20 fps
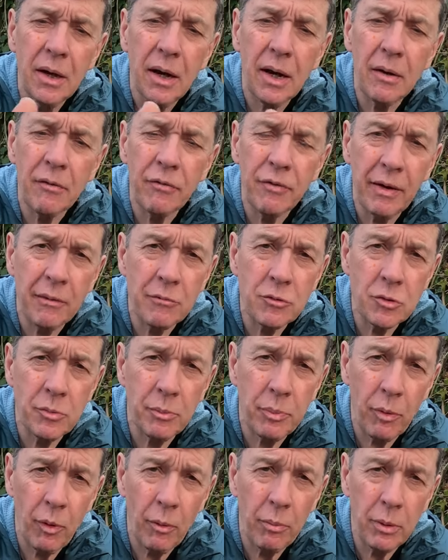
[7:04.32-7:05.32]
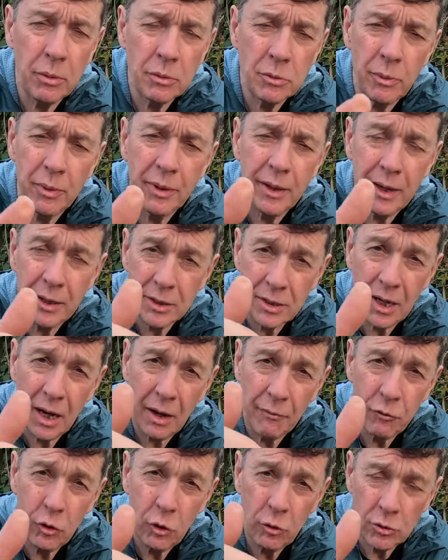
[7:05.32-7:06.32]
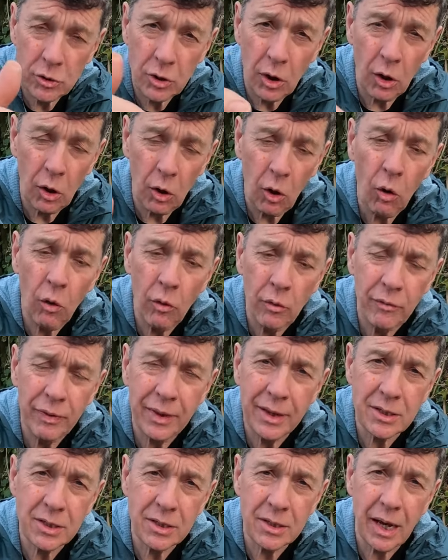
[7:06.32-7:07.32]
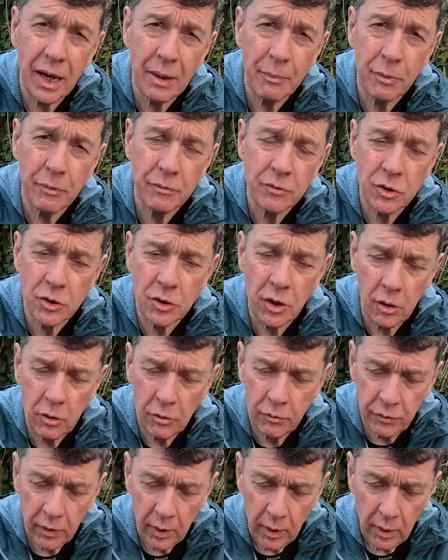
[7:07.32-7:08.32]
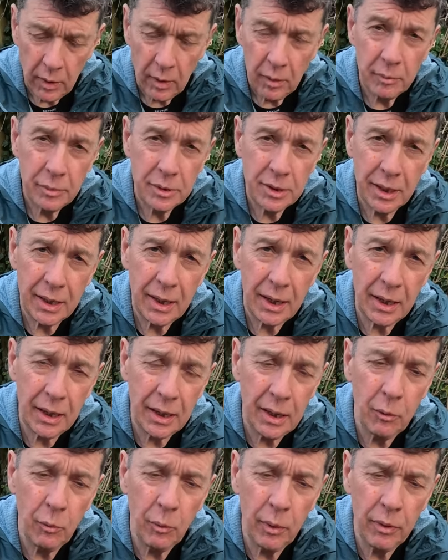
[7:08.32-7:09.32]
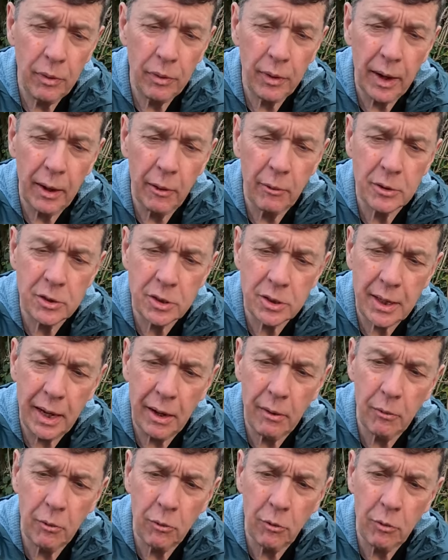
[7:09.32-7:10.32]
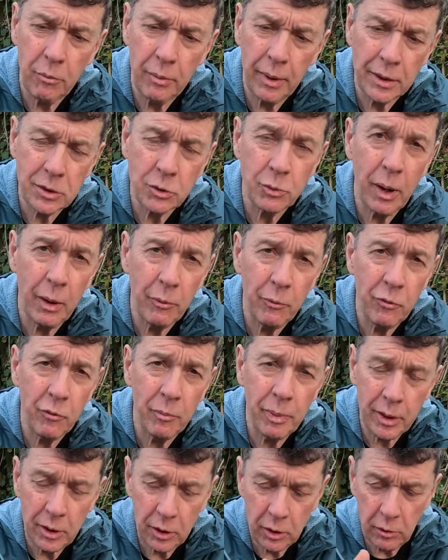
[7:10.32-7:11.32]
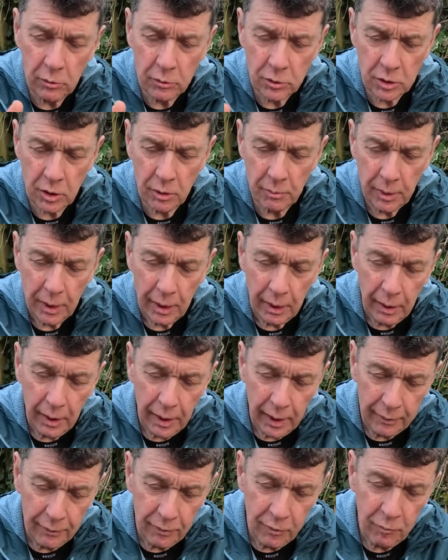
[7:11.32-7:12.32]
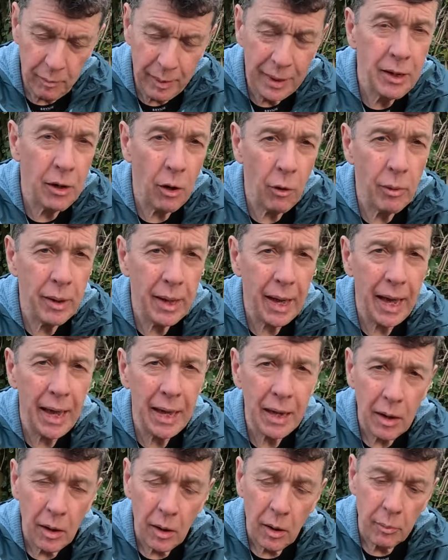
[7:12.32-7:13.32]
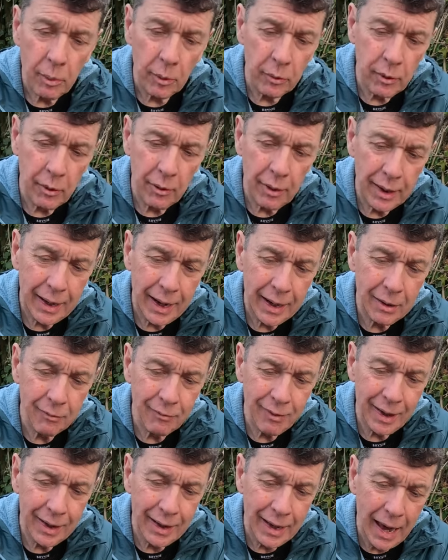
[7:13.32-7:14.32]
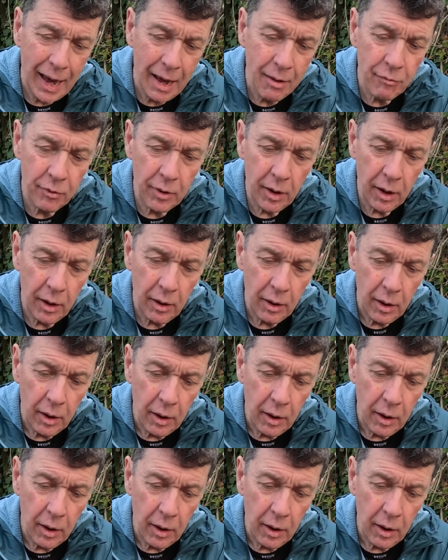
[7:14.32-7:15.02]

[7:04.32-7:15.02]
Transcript: I found some problems with these, and I've used a lot of this type of stove, particularly with our scout group. That's where we've been using them, and they've been okay, but they're a kind of like heavier